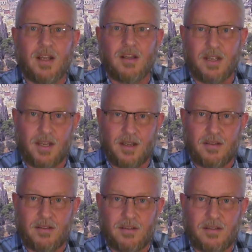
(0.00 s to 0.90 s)
and Leah,
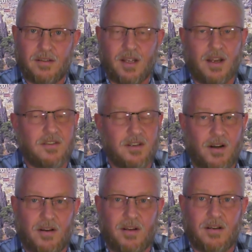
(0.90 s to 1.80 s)
like
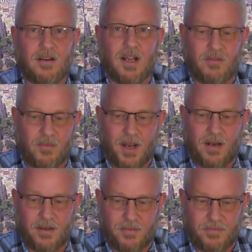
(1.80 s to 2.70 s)
Sarah and
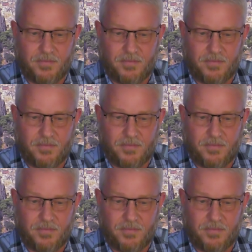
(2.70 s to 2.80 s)
Rebekah."